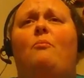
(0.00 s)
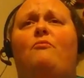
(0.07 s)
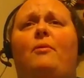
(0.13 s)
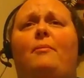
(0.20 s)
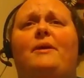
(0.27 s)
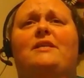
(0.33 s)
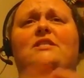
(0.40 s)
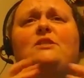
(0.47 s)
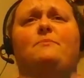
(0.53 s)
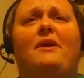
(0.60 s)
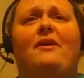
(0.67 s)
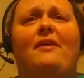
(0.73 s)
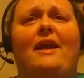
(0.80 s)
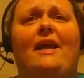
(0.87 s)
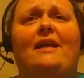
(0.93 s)
From
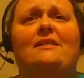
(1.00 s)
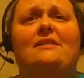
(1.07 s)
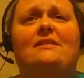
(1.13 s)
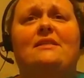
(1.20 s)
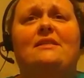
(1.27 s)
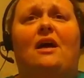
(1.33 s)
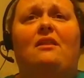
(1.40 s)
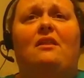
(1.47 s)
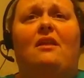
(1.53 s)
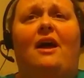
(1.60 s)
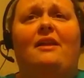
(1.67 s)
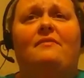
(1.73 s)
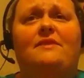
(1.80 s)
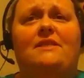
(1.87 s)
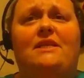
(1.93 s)
experience, a
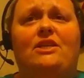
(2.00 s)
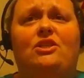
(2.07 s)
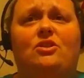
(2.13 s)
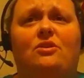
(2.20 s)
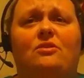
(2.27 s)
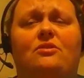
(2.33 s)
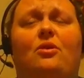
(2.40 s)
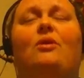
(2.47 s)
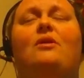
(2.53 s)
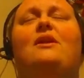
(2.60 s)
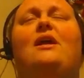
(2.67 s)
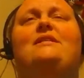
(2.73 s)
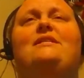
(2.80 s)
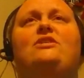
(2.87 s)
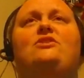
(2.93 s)
lot of teachers, or
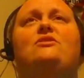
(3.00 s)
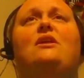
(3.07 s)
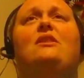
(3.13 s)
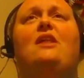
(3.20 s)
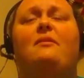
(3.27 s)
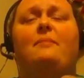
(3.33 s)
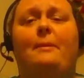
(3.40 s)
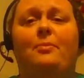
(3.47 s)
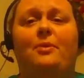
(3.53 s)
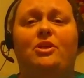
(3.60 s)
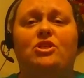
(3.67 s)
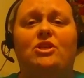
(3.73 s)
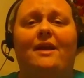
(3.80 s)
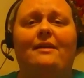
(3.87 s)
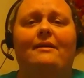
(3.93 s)
not teachers, a lot of people
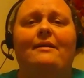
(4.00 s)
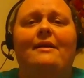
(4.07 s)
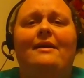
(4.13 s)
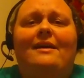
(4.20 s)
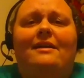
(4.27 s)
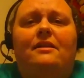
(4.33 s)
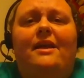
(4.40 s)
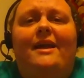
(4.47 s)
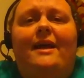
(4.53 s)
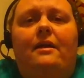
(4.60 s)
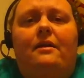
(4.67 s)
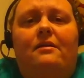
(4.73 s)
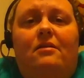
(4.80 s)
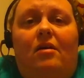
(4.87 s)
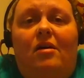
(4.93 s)
in China, they
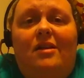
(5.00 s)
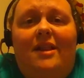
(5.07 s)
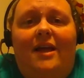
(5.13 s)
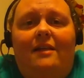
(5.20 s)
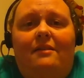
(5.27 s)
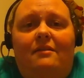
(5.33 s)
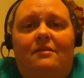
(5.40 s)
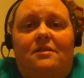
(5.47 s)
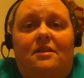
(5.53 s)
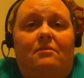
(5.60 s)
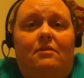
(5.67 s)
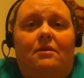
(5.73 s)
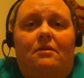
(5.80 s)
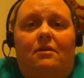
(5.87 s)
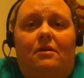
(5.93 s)
kind of talk like this. They
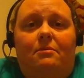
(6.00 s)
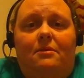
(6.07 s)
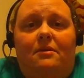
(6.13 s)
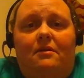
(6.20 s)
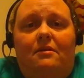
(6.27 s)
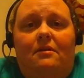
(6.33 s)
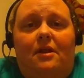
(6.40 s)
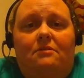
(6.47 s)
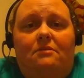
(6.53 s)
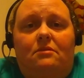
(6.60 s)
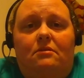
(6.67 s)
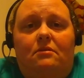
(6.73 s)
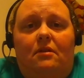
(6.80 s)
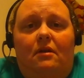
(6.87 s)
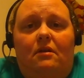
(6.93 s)
really don't open their mouth a
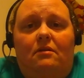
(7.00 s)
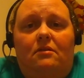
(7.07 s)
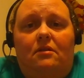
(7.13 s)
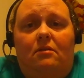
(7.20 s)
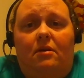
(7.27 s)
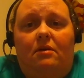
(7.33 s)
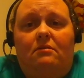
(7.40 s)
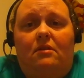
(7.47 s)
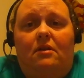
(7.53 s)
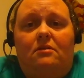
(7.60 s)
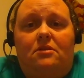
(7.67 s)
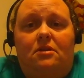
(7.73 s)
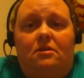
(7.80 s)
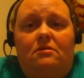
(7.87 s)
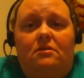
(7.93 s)
lot, and they'll have a lot of
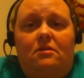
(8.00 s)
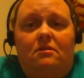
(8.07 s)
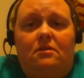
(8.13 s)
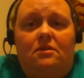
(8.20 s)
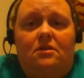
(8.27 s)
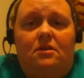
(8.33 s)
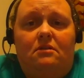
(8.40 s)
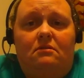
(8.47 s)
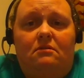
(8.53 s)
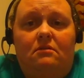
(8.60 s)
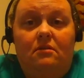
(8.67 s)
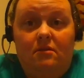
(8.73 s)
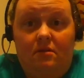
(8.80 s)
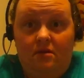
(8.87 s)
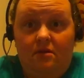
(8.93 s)
students do this too.
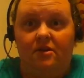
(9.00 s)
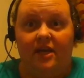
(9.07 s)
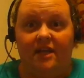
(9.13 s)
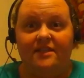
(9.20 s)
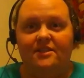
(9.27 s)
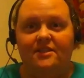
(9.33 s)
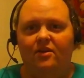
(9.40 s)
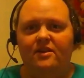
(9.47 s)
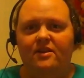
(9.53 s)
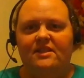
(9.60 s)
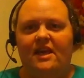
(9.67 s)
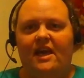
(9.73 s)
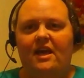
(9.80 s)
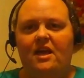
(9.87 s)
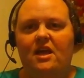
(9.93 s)
You guys notice
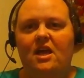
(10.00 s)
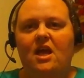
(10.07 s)
that?